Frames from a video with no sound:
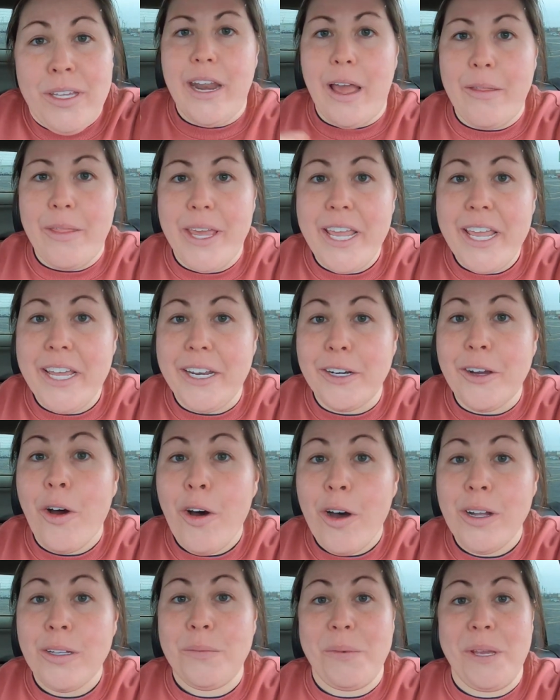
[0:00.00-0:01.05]
Now they had
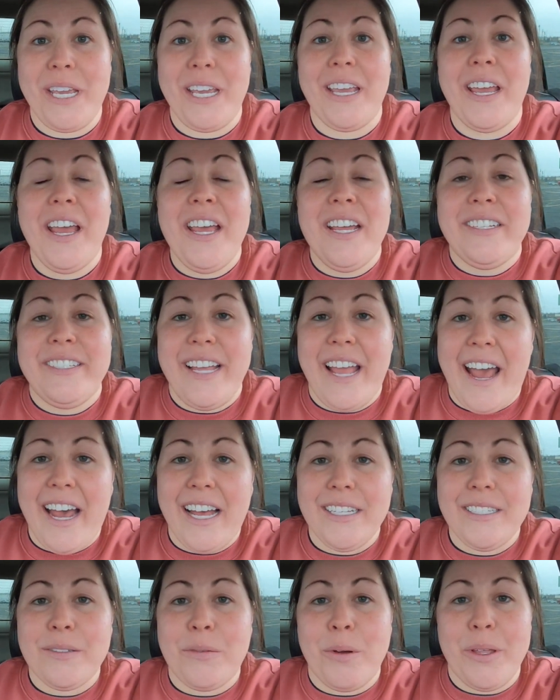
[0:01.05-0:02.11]
called me to
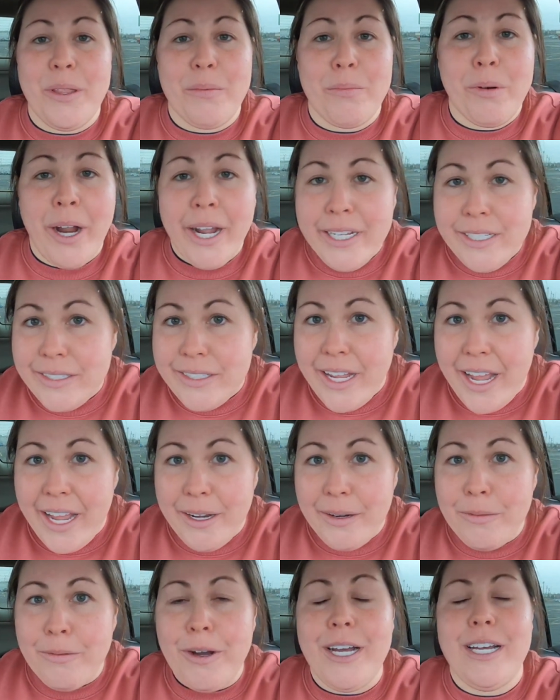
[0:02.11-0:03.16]
ask where the price
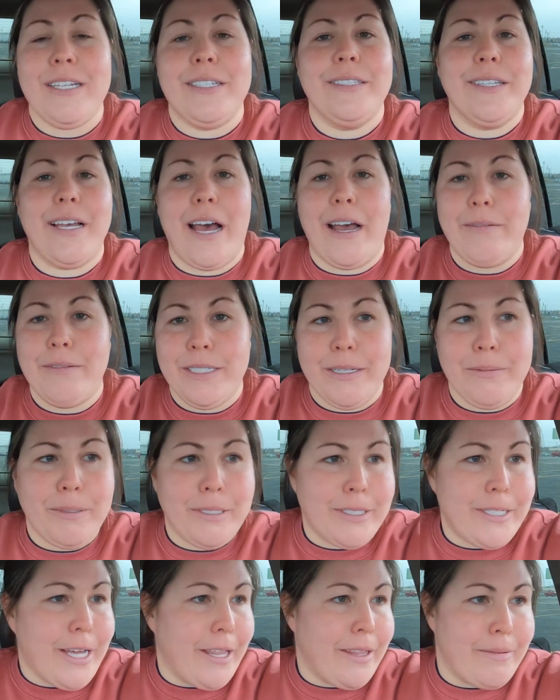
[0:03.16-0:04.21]
tag was. I was able
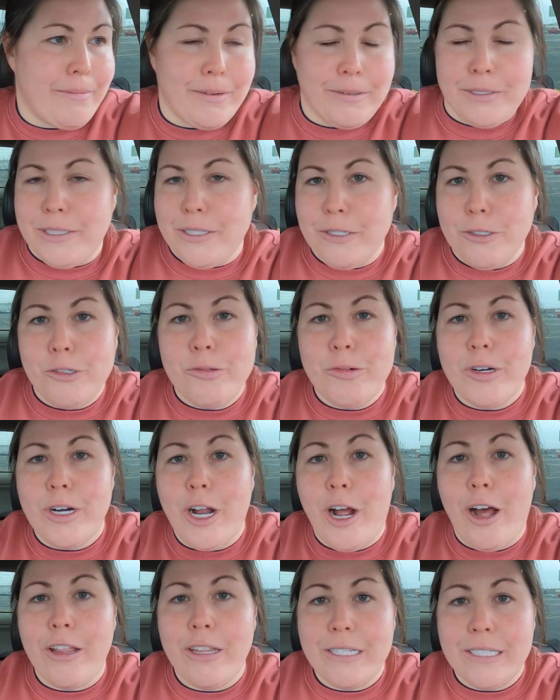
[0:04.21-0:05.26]
to tell them it was in the drawer,
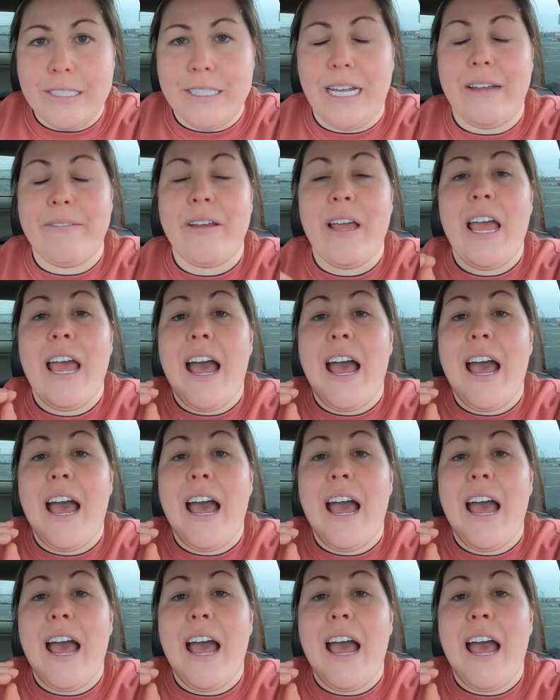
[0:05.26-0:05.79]
all this stuff.